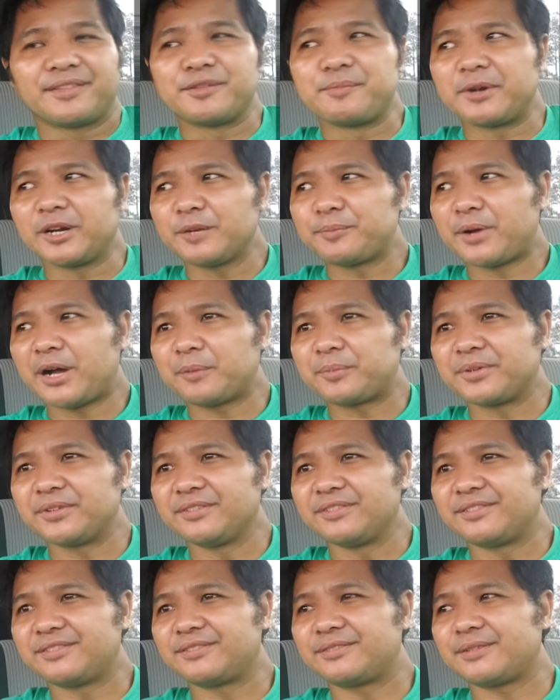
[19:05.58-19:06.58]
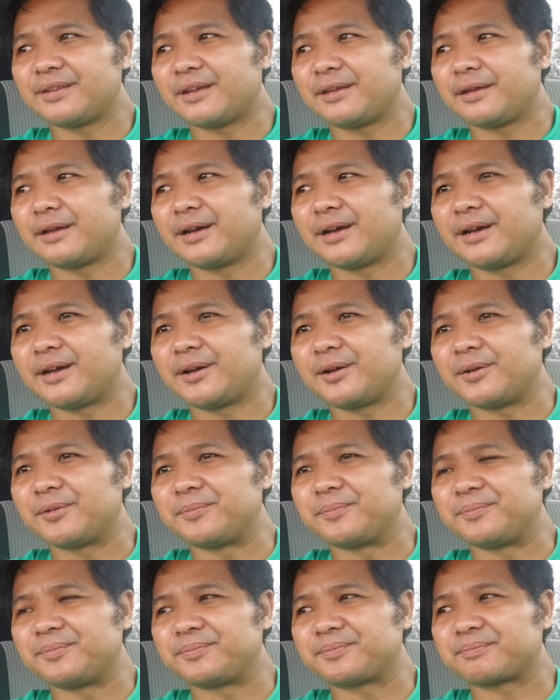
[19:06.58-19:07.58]
The Mary Poppins
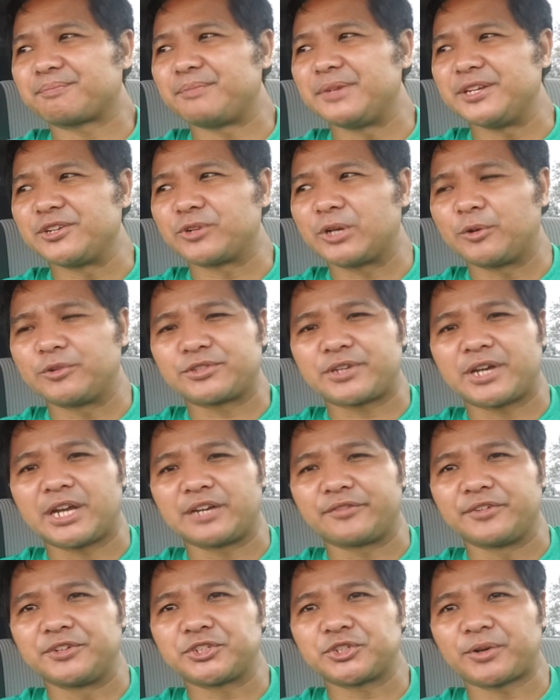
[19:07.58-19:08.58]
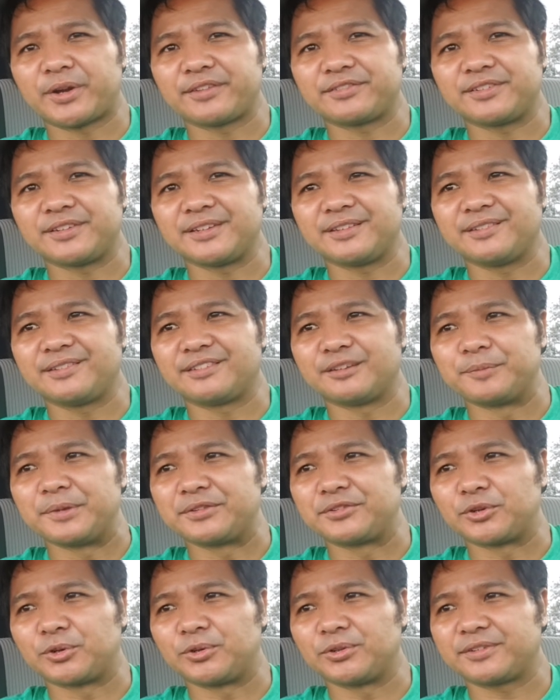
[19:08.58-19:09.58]
meet and greet was kind of interesting. Some
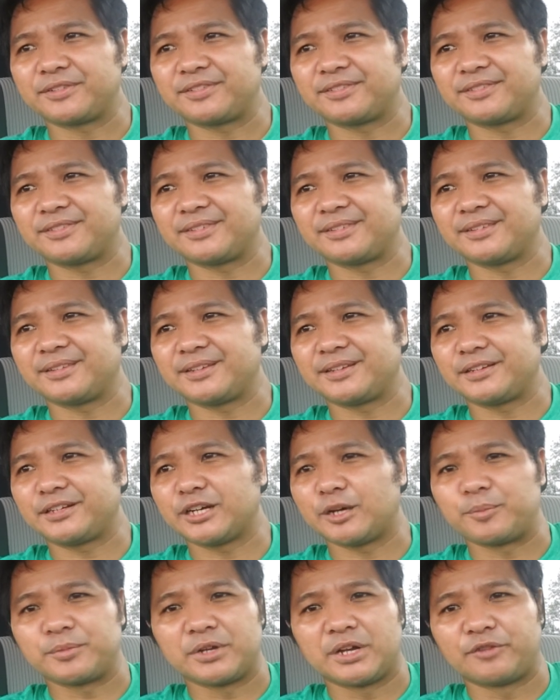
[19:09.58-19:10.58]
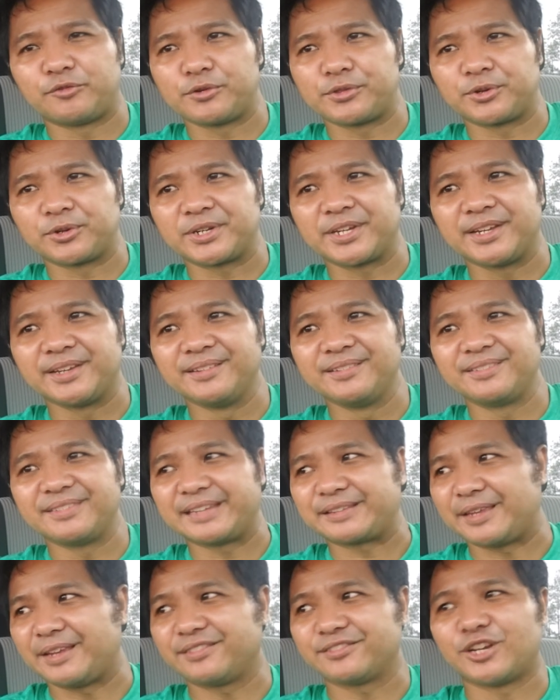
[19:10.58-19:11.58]
adults cut me off with their kids.
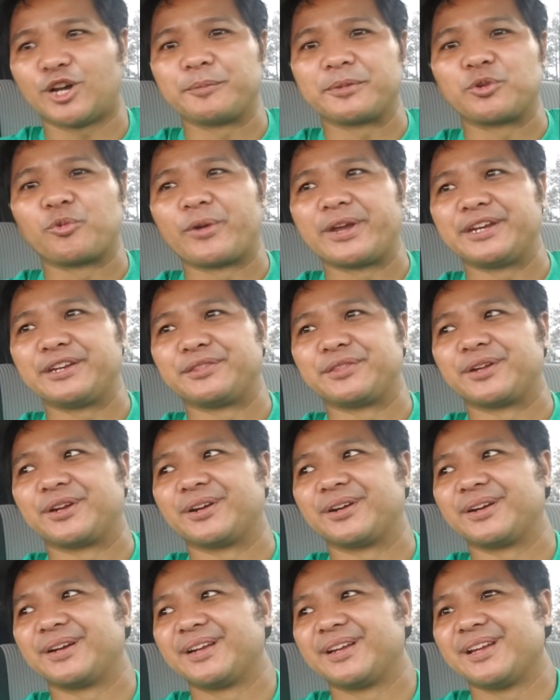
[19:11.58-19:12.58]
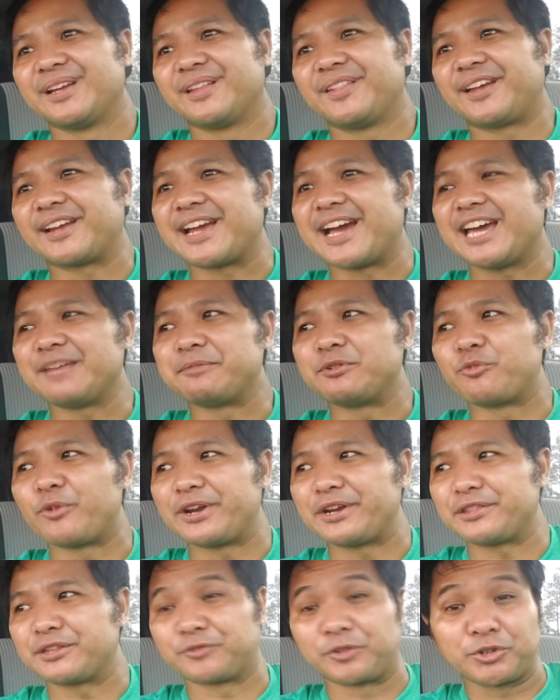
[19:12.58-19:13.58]
Like, they saw me waiting there. Like, I had been
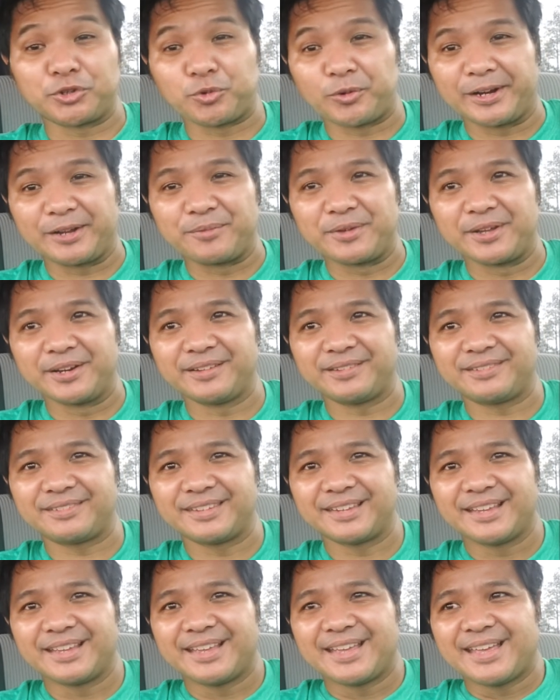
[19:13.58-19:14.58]
waiting there for 20 minutes.